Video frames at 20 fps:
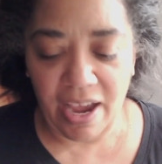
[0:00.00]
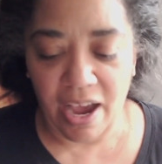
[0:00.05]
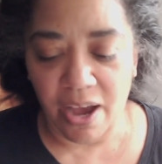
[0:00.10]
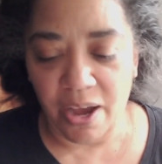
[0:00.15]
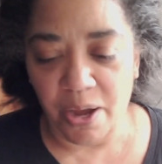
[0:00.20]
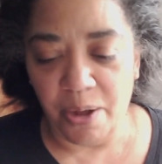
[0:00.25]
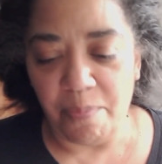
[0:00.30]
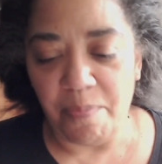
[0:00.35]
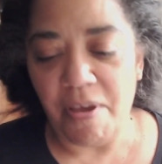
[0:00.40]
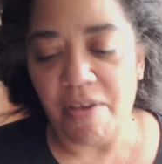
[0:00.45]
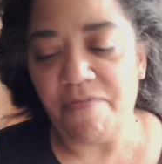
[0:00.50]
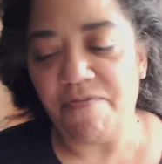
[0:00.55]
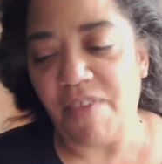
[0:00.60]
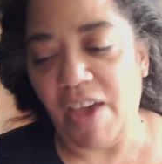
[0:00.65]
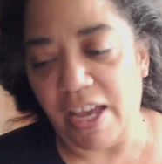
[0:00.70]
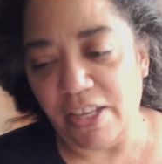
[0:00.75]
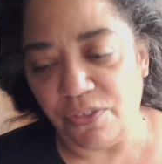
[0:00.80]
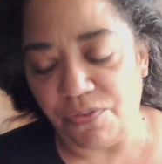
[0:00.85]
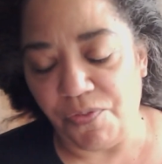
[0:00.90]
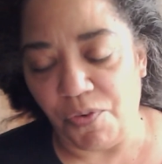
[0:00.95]

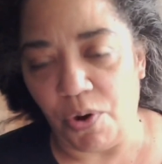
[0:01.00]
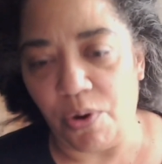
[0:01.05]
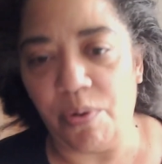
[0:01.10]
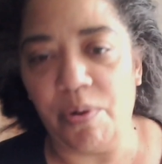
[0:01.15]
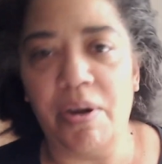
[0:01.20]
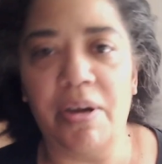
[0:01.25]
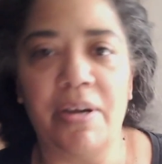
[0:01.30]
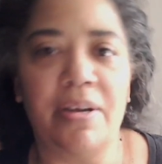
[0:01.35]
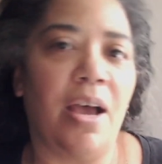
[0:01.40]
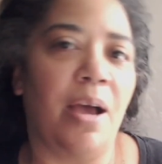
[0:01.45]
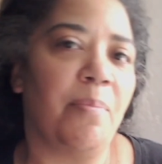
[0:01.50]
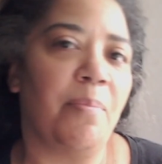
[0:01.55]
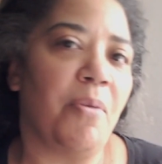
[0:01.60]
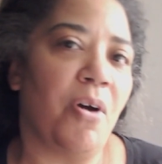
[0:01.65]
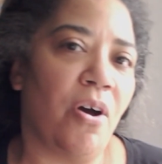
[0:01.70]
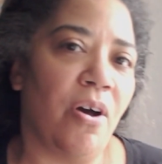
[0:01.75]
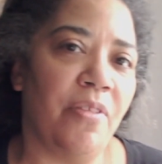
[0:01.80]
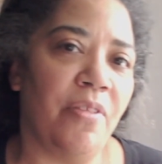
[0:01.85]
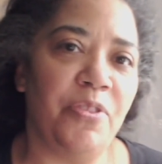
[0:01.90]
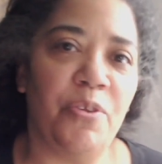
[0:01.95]
fast forward, I'm
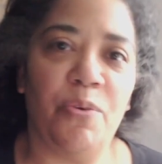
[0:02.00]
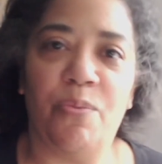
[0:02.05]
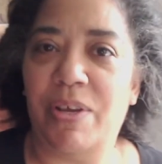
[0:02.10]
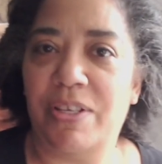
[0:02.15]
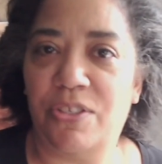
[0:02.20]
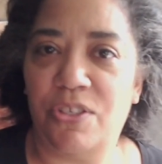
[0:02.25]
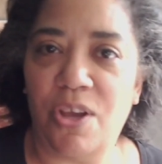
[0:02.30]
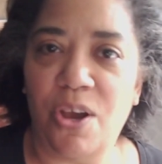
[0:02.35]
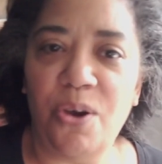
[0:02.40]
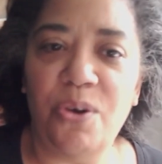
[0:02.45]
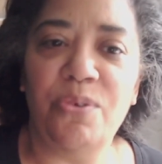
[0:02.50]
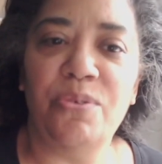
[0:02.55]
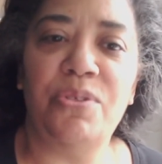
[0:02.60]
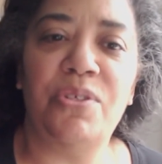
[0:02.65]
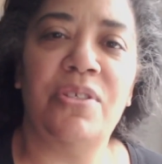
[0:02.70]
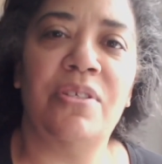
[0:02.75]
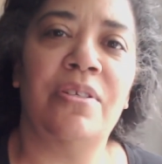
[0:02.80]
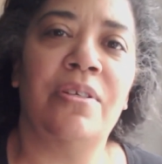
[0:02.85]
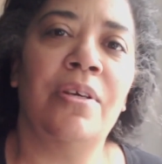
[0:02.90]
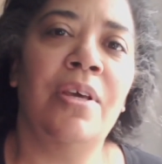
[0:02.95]
on the West
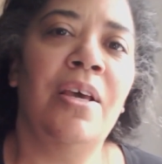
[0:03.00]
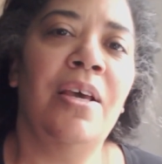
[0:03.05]
Coast,